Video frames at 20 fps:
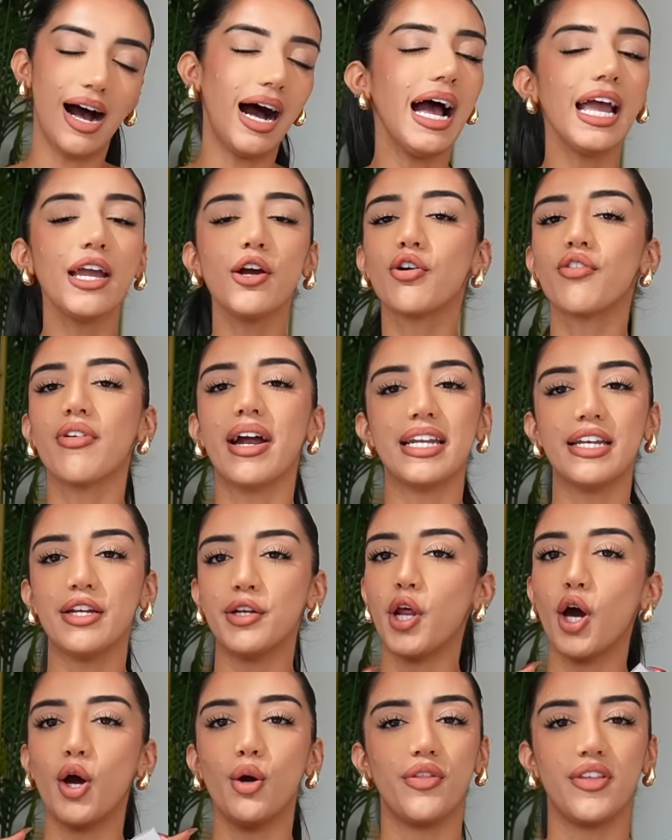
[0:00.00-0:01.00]
I
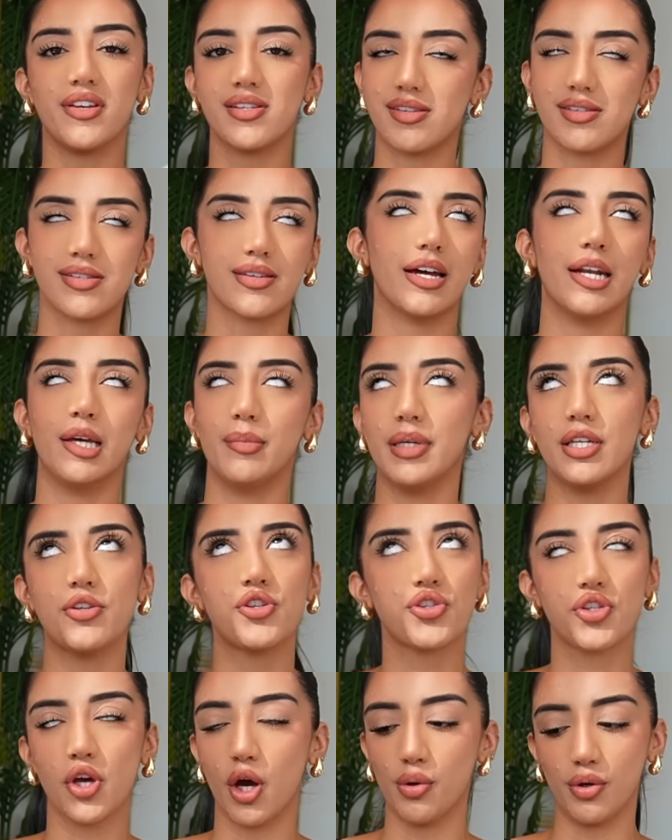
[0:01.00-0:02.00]
already know this is gonna be
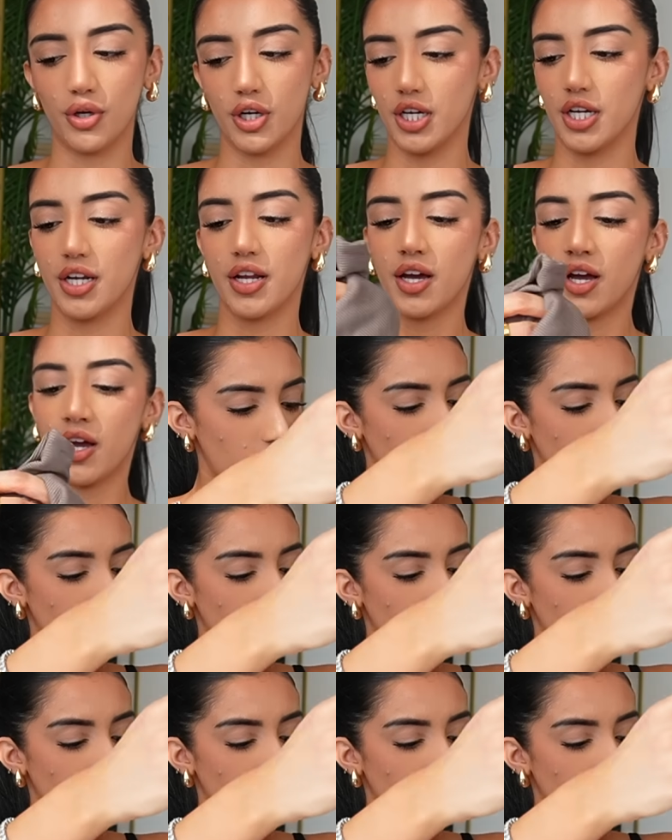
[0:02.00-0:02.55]
so good.